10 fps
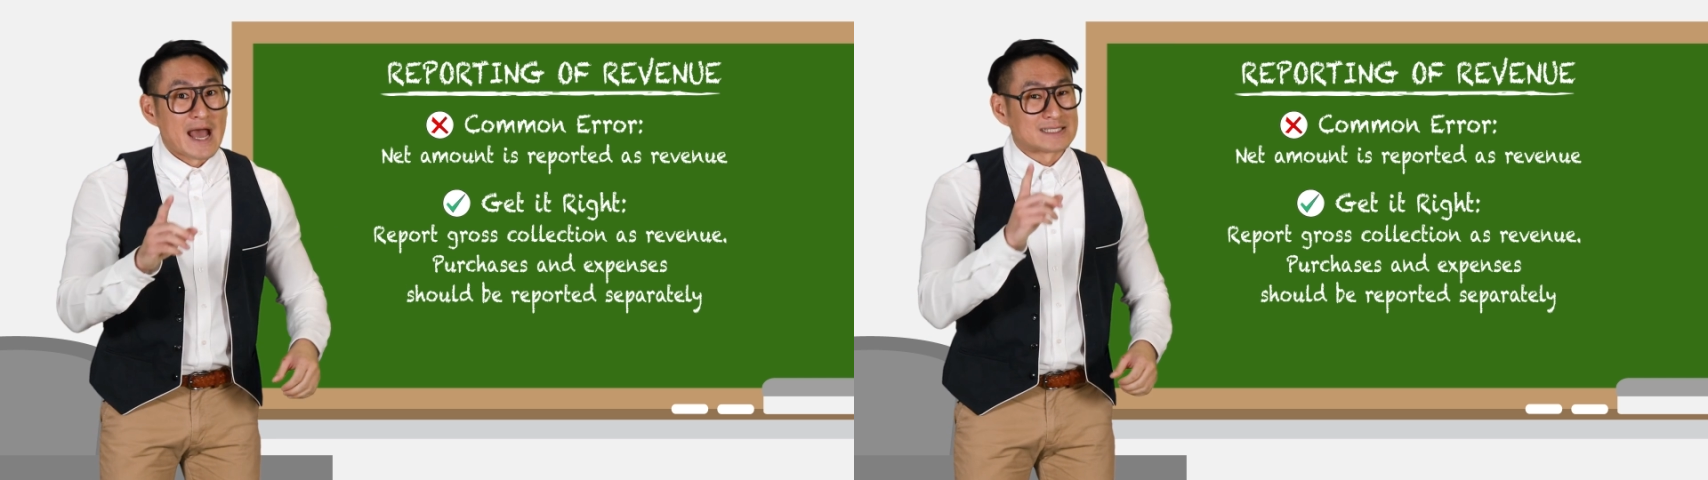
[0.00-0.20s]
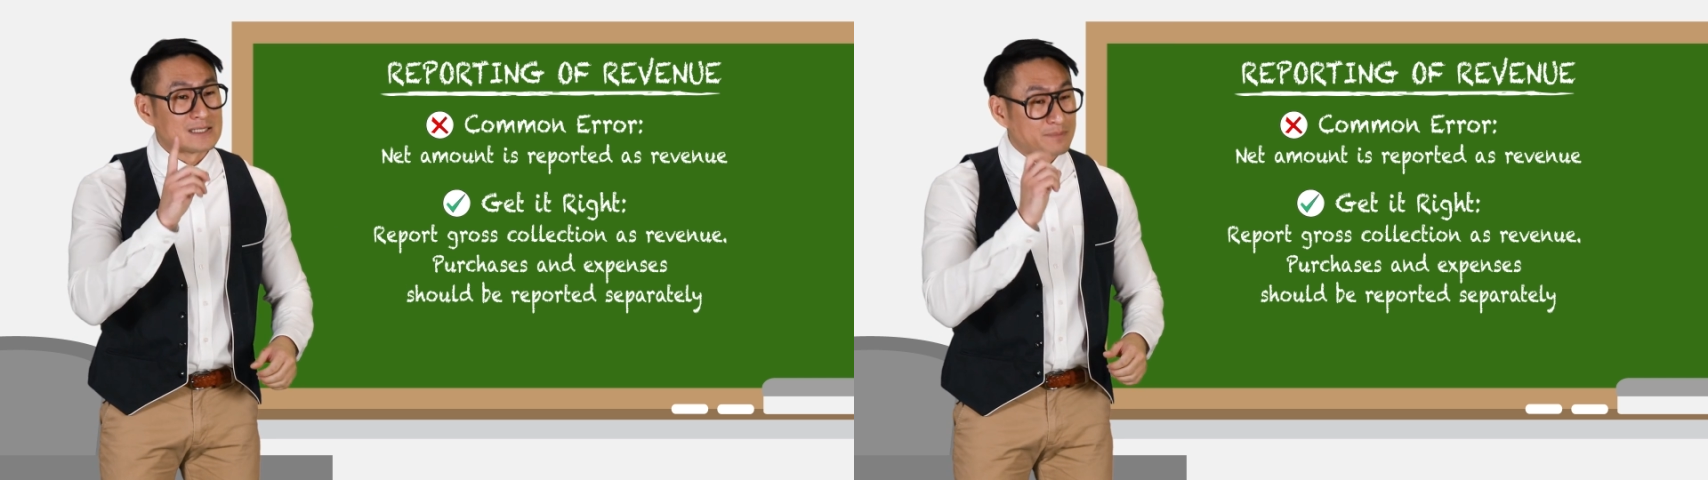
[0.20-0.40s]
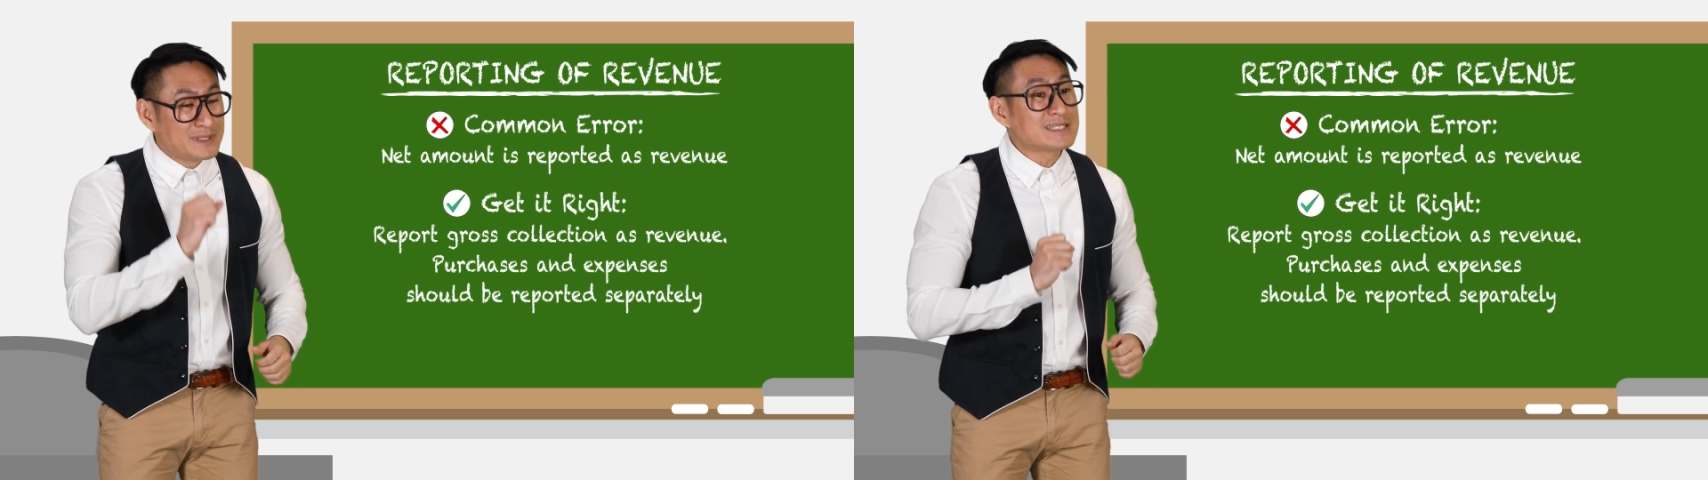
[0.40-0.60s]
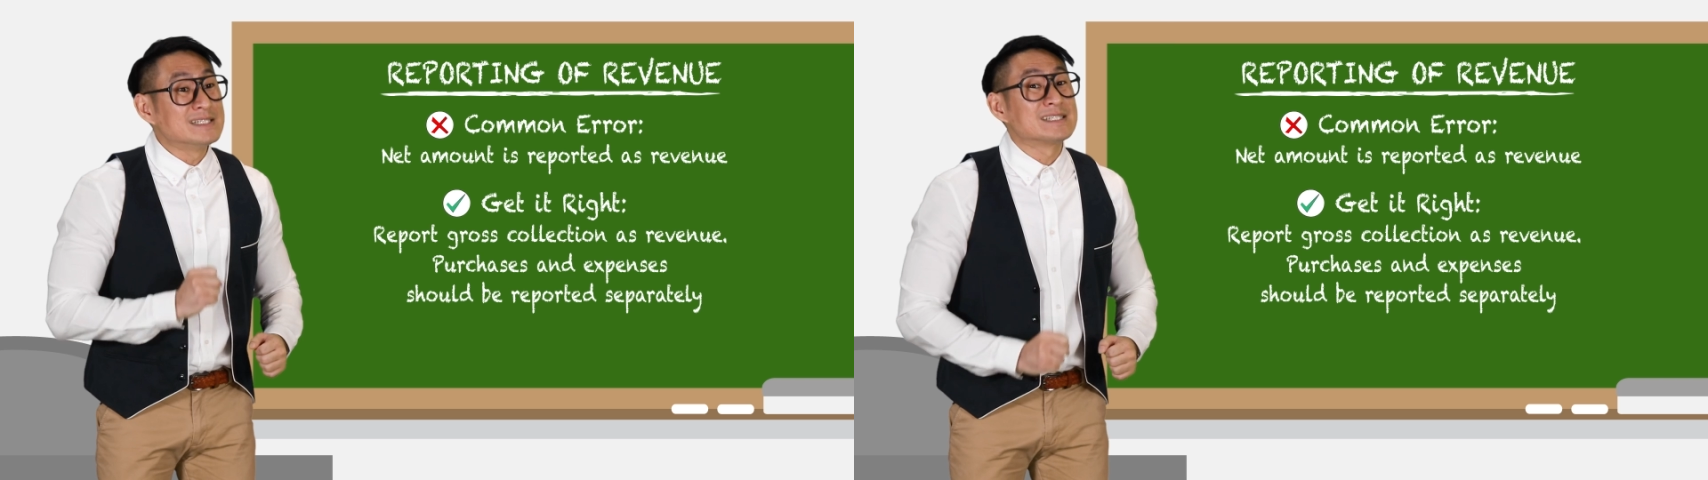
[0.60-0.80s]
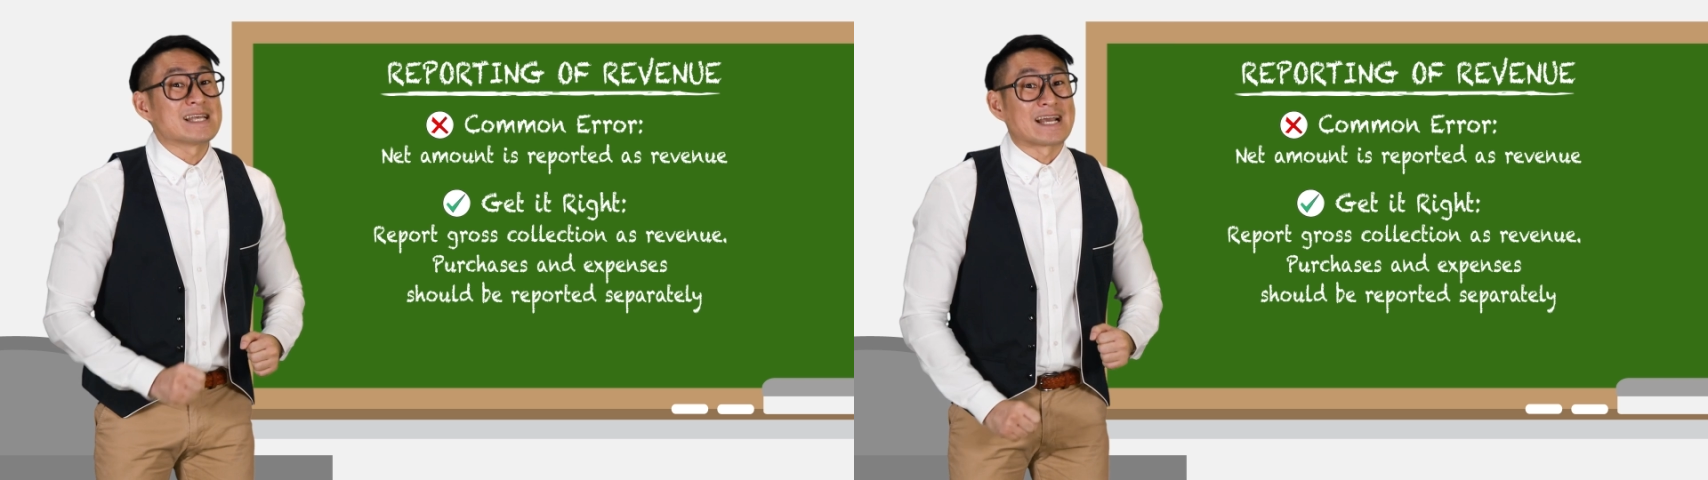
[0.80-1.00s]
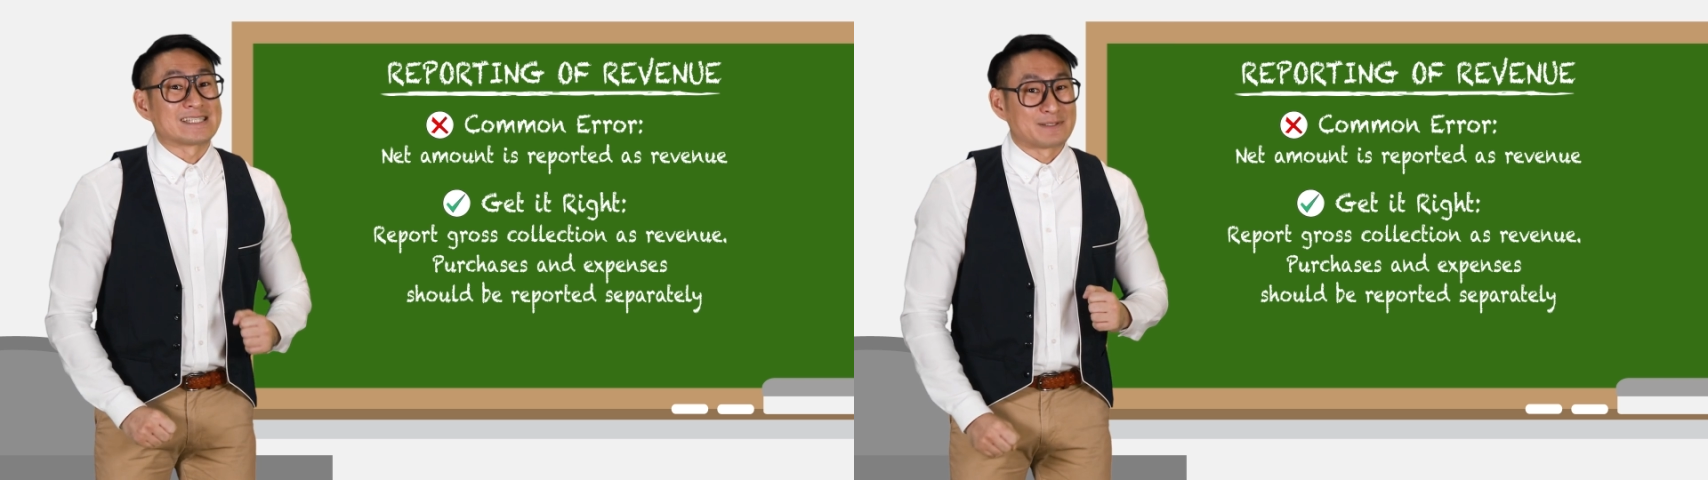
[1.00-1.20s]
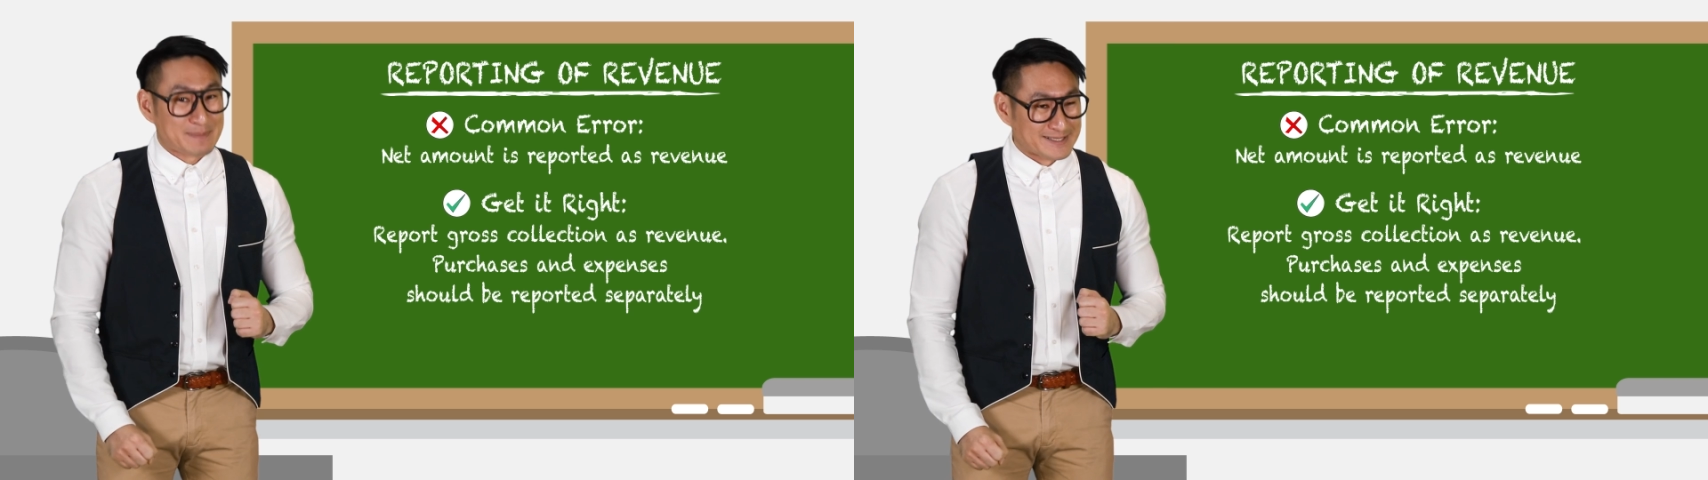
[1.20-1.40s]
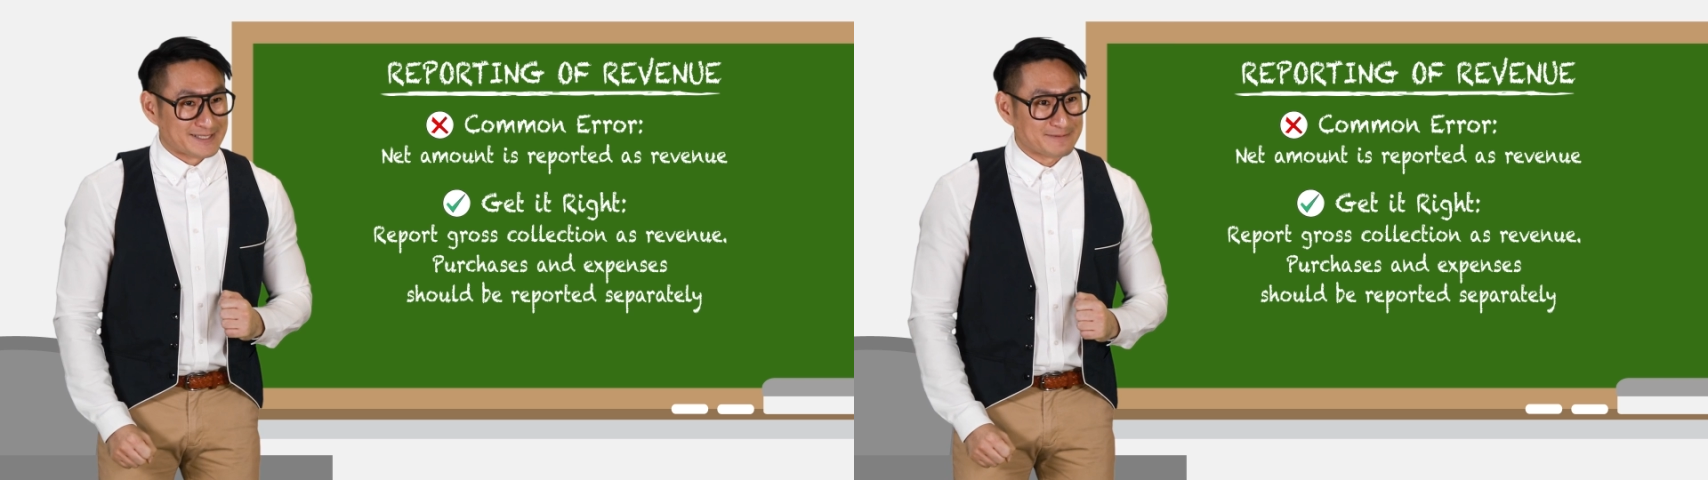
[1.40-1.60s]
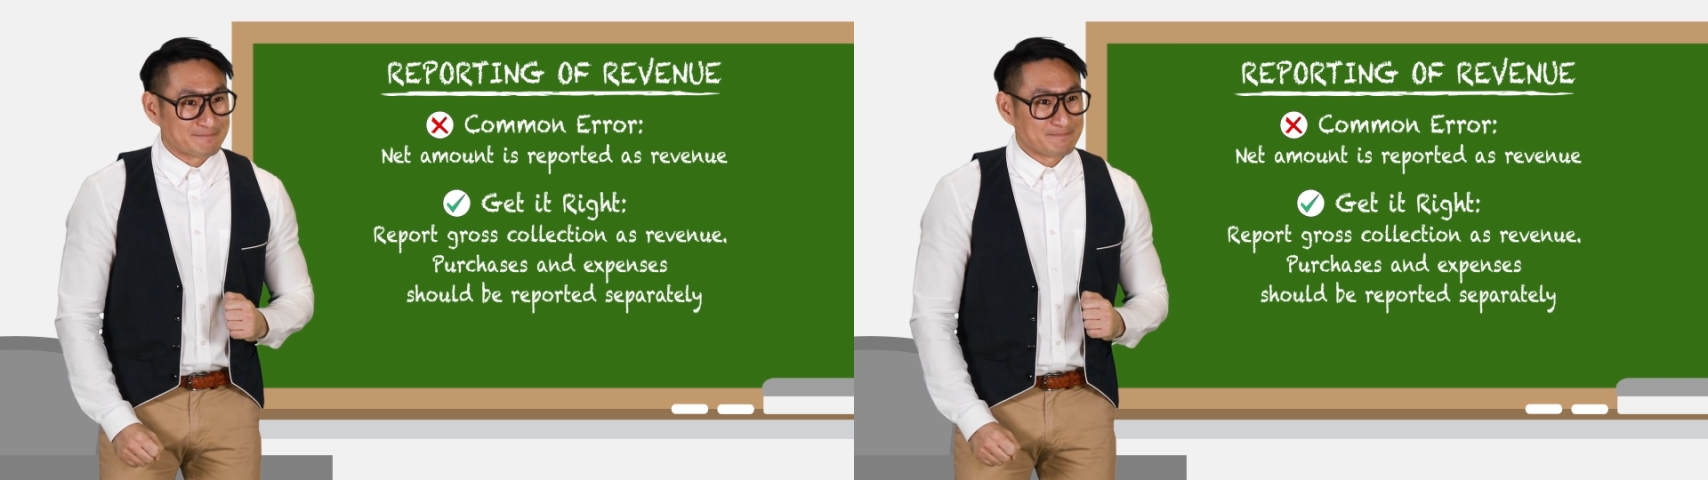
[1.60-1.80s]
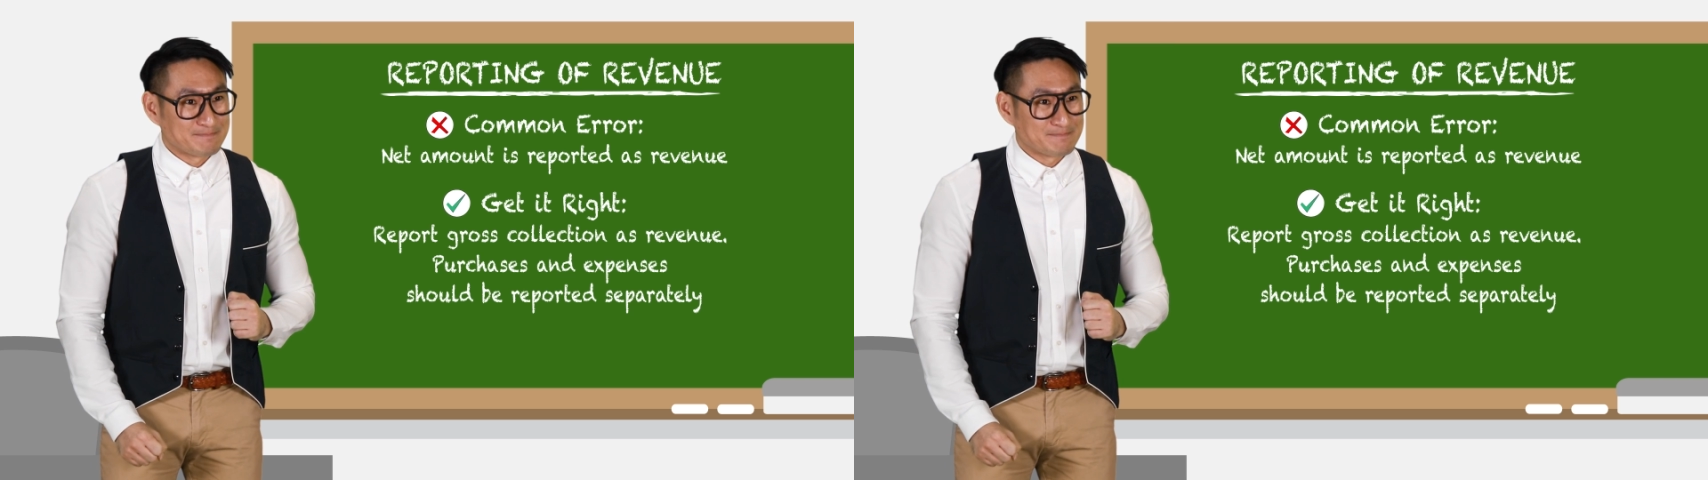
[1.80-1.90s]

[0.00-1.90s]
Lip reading: as a business expense.